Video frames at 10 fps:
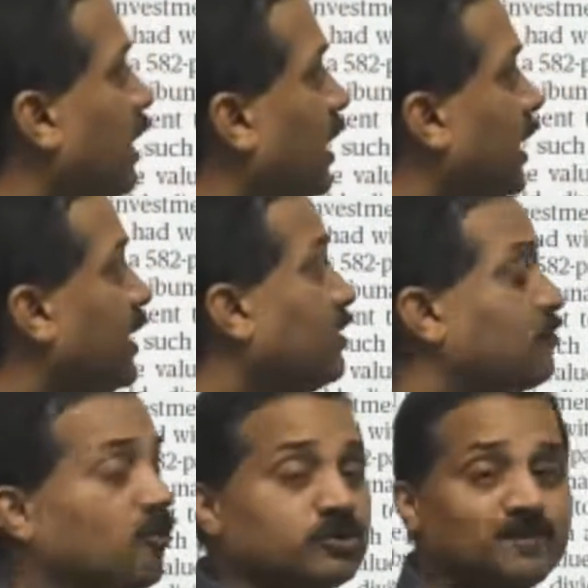a
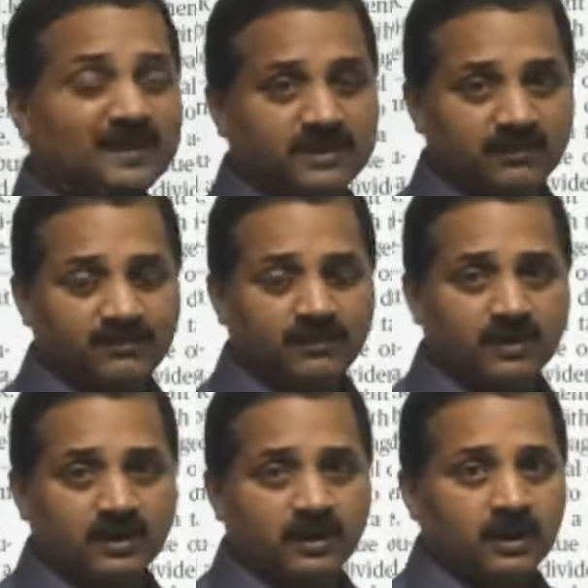retrospective
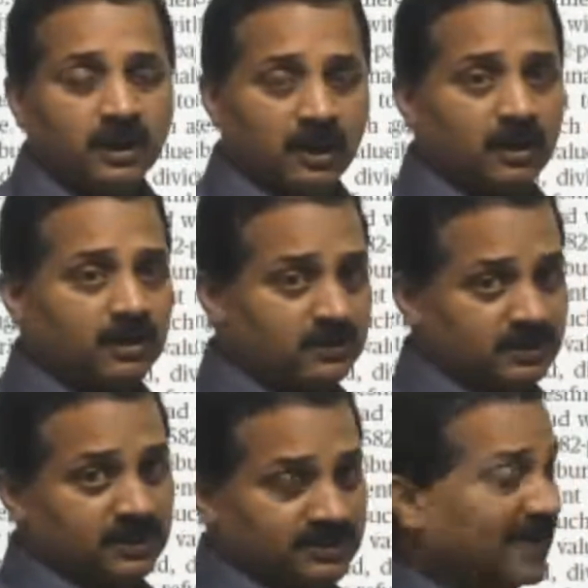
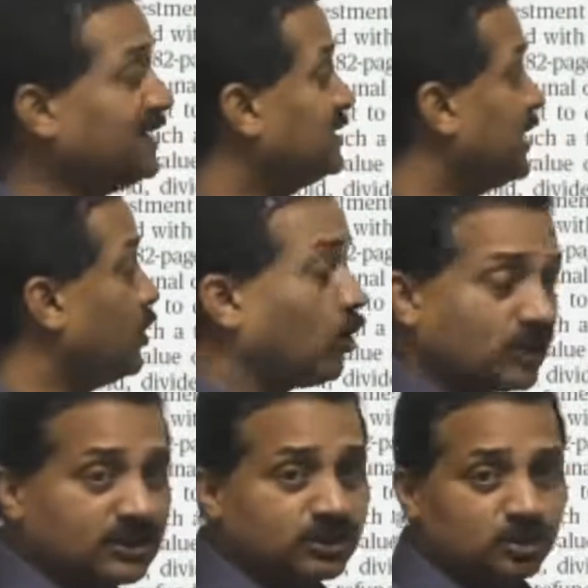sent a
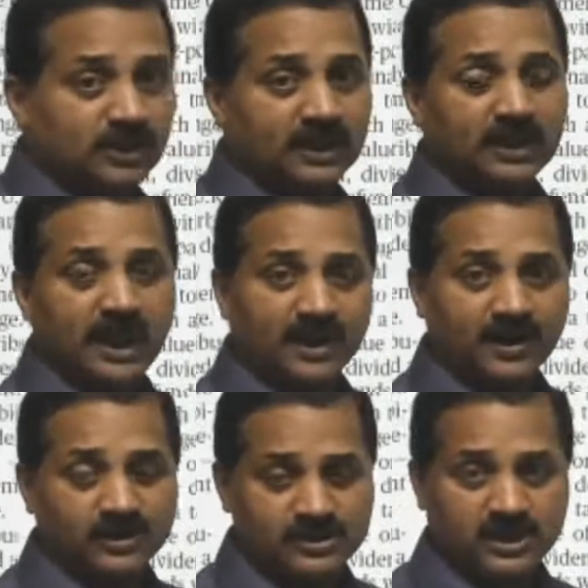notice to the Cain
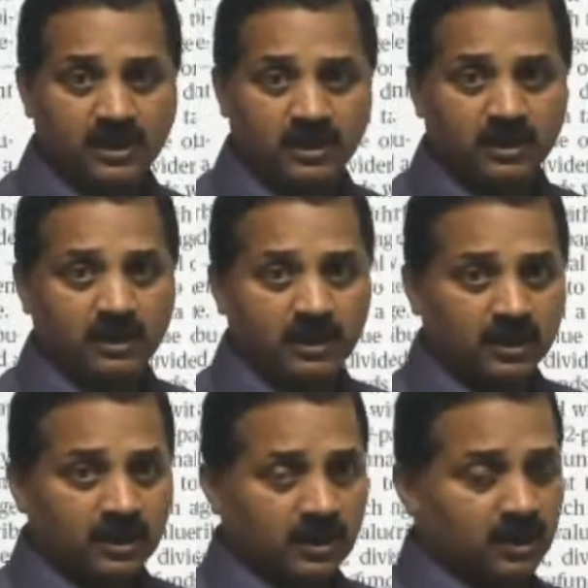Energy
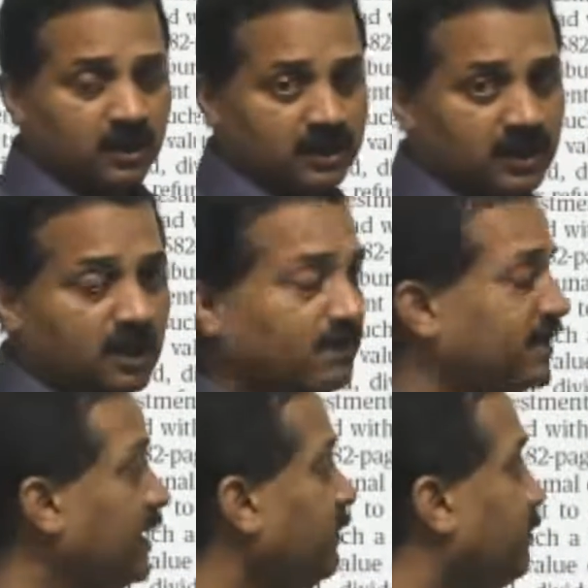the
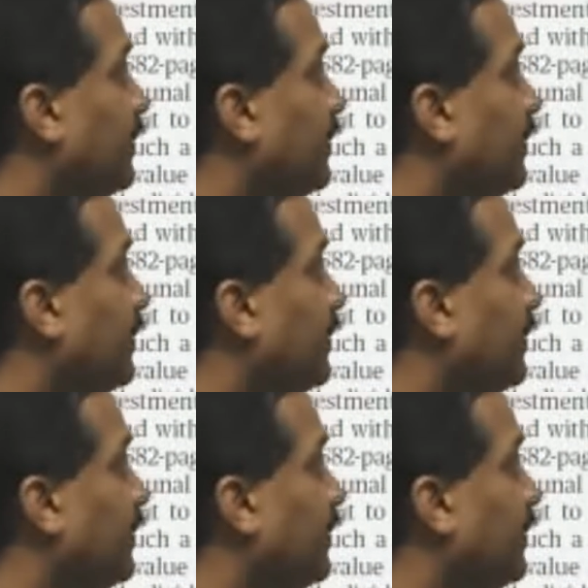company